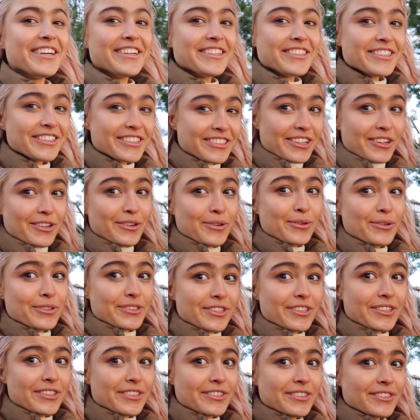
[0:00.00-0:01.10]
it's just so
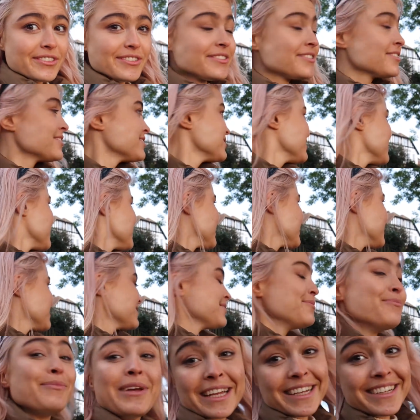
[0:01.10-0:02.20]
gorgeous.
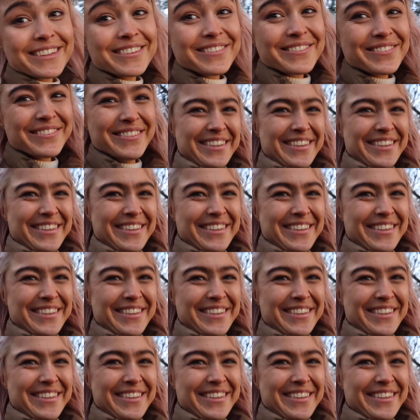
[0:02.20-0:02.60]
Me.